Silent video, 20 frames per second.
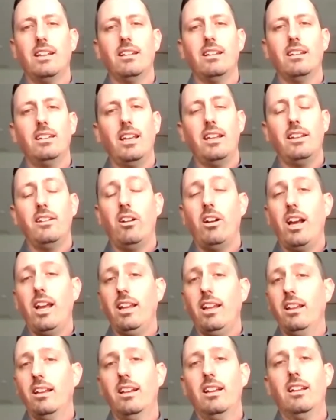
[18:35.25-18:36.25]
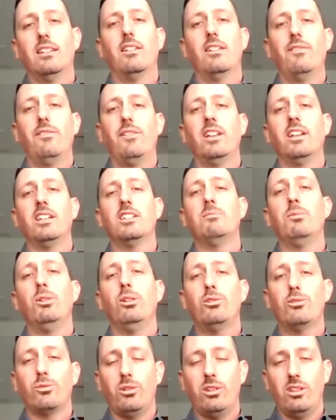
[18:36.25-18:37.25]
Eric. Yeah, no, the feeling's
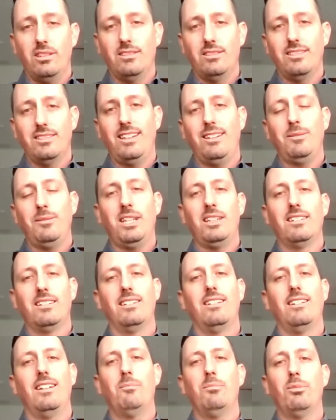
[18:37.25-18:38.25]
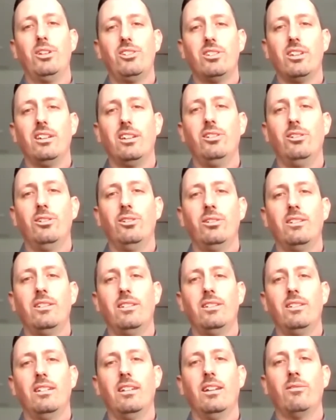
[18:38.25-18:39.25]
mutual. I mean, I appreciate you
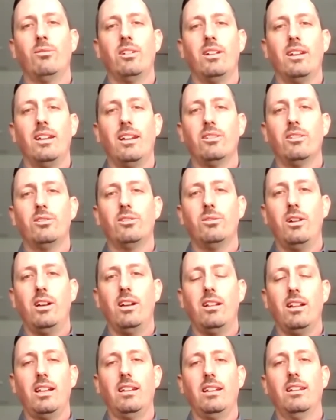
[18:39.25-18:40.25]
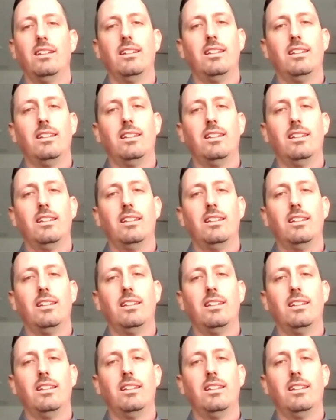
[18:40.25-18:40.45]
and everyone at L2L.